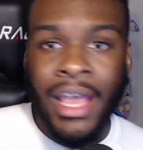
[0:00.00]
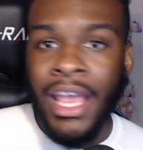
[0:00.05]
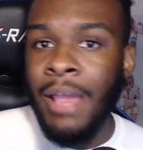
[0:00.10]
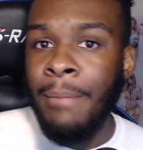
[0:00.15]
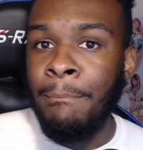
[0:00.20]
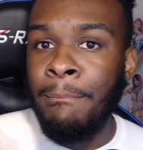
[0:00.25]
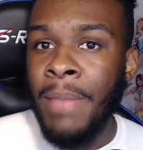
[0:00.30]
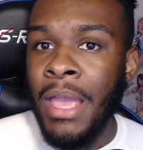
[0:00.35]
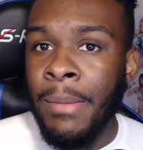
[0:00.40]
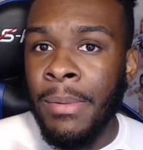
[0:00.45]

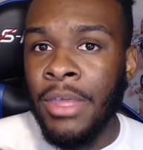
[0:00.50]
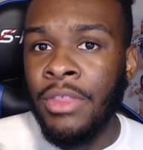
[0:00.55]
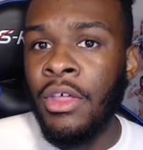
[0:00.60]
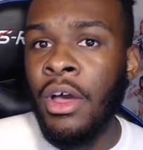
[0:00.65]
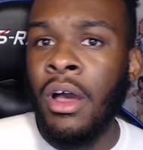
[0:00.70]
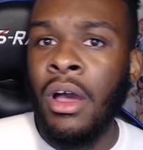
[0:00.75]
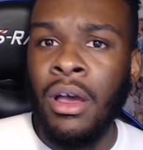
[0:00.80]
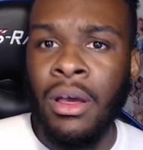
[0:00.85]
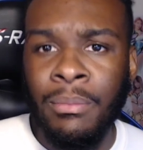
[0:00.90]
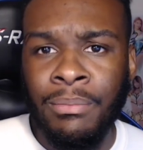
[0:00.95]
And maybe
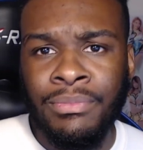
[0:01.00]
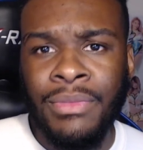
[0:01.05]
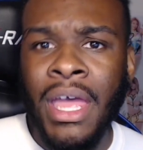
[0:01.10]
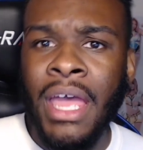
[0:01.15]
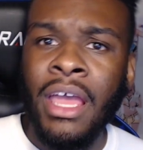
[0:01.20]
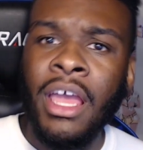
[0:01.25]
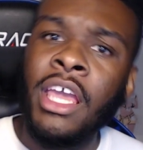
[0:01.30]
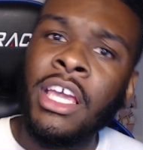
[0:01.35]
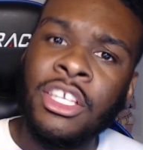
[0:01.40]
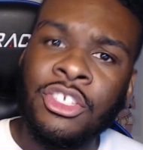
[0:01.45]

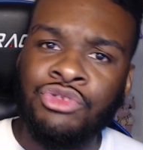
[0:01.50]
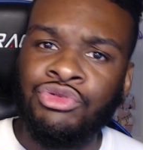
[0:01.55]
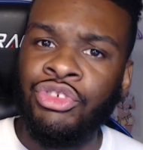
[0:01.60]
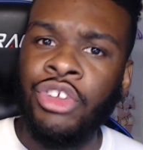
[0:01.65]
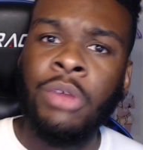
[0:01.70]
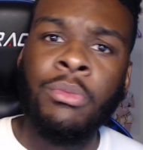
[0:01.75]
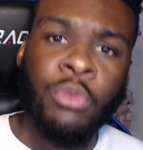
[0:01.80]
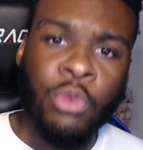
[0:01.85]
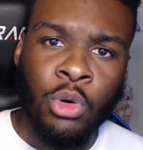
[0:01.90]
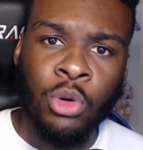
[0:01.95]
that
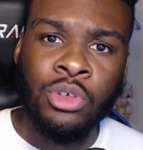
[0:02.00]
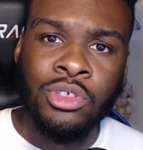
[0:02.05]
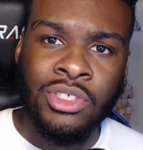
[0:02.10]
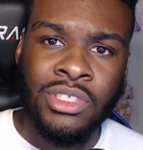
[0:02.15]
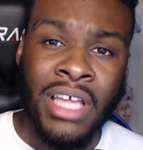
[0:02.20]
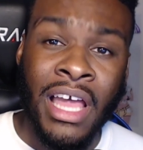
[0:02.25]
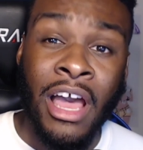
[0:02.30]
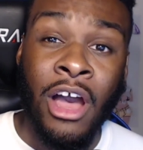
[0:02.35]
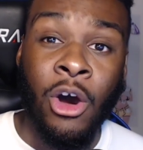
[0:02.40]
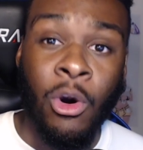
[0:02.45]
Extreme Rules
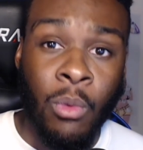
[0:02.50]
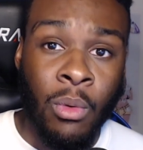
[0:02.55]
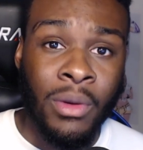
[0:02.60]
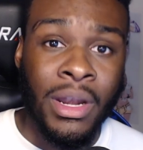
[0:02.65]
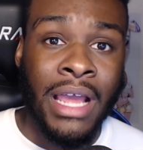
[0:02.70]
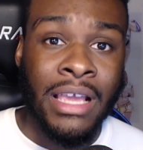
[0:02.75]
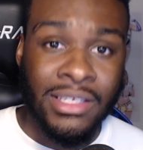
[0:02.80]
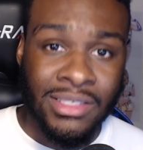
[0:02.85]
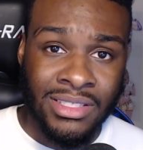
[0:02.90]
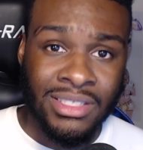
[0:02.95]
style
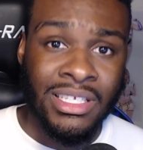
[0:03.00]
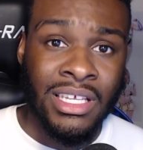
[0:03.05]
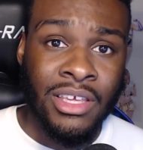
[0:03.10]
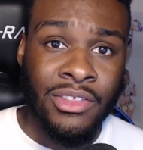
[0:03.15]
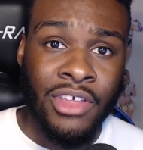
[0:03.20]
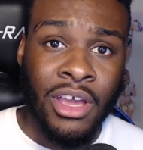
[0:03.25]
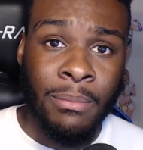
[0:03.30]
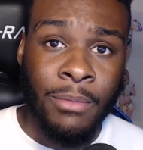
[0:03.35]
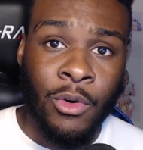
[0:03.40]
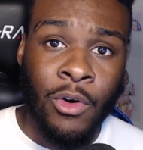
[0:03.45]
when I see
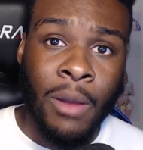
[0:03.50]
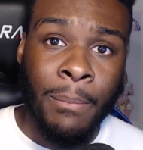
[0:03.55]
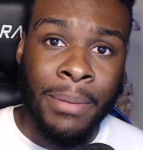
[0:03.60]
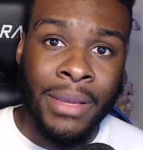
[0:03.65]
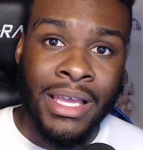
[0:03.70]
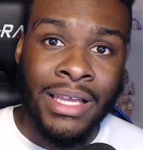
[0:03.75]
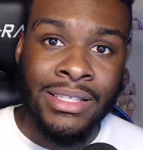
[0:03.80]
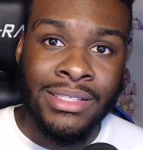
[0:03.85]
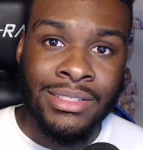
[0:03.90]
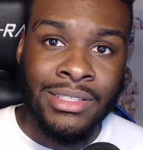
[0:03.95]
them go up
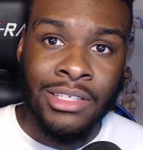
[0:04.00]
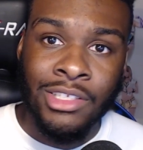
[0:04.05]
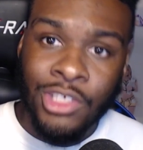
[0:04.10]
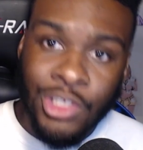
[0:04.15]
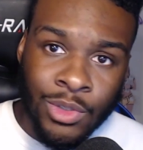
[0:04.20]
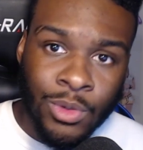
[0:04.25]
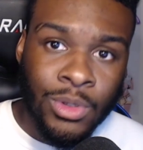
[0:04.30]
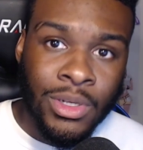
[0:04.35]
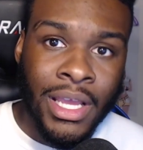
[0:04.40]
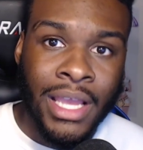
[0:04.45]
against the
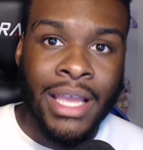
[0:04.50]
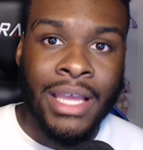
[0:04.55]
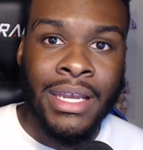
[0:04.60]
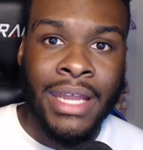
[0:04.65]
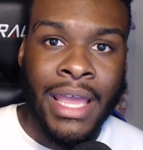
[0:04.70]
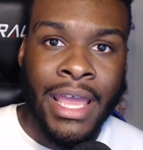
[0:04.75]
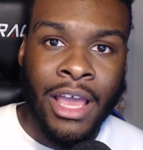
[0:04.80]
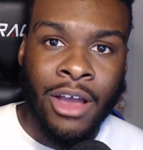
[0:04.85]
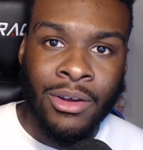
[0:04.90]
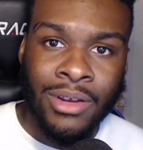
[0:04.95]
New Day in
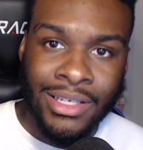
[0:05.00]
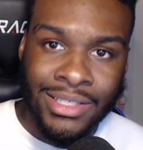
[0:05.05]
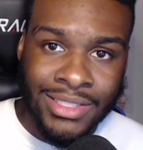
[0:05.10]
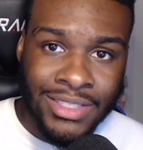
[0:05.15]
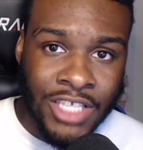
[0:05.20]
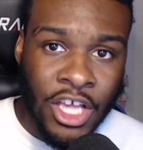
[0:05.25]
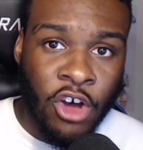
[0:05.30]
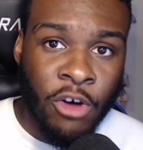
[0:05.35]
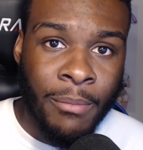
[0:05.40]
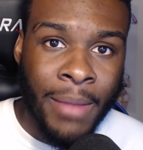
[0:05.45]
a Hell in a
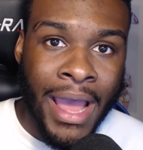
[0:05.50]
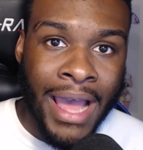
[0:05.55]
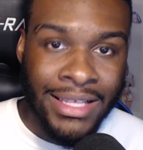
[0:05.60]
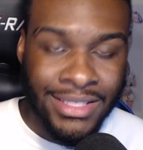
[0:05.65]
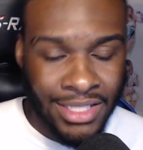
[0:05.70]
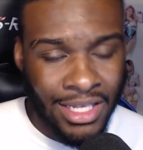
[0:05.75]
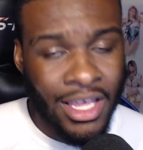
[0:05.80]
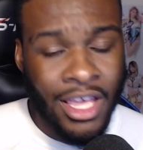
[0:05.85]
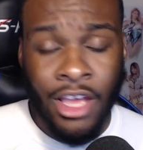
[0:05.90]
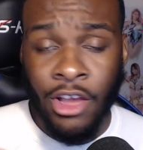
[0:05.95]
Cell
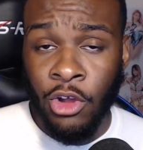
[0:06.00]
match.